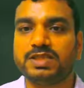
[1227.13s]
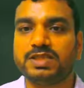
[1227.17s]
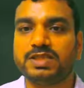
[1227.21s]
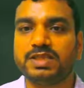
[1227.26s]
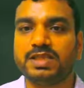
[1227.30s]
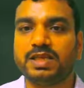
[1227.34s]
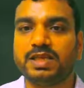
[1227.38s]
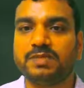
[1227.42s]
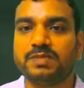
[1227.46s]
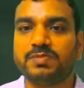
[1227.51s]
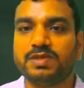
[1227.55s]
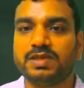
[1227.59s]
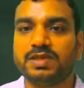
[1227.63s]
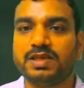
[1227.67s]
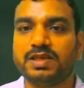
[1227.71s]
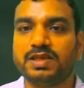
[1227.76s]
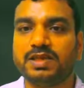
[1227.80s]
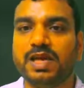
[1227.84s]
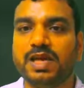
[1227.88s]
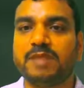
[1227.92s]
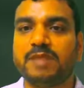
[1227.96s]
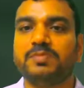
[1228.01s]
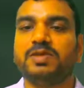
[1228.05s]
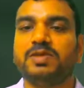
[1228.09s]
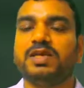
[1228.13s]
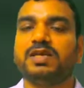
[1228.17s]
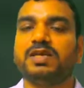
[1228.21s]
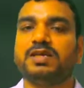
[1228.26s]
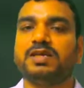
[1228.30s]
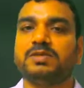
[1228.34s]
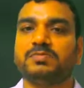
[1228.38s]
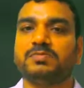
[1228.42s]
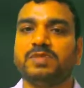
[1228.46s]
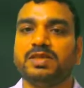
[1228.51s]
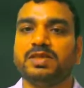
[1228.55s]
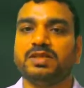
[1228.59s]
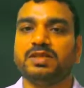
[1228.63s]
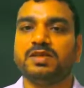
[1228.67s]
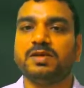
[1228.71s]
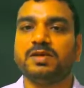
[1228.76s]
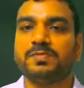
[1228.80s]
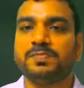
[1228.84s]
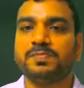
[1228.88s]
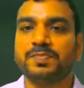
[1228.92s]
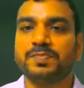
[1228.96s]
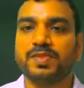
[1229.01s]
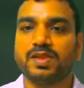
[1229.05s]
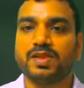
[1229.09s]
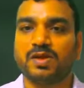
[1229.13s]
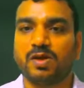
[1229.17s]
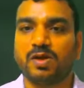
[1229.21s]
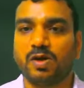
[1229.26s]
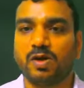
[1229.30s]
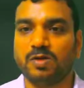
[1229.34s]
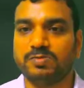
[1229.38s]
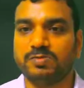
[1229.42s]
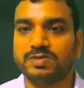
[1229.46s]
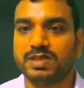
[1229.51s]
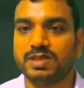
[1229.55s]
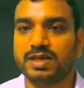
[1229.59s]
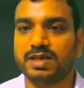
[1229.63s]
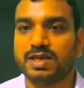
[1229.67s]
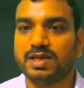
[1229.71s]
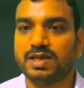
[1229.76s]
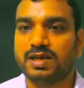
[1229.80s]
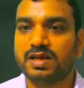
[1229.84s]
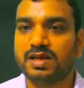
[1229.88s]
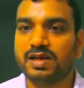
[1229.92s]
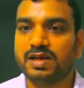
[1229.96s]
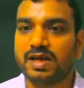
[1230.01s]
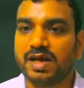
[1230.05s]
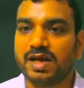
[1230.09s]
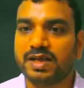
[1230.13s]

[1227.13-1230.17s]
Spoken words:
t3 be the time taken by the object.